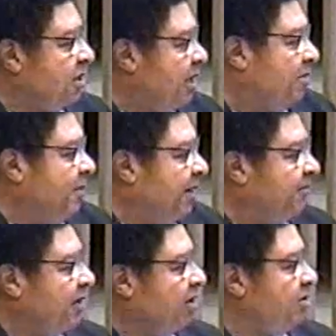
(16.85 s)
the town may
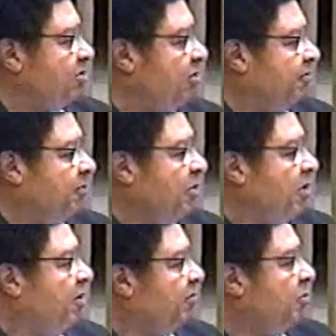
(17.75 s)
have to cut us off for
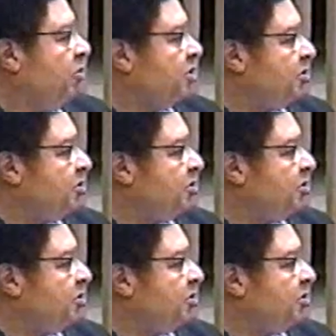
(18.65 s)
water.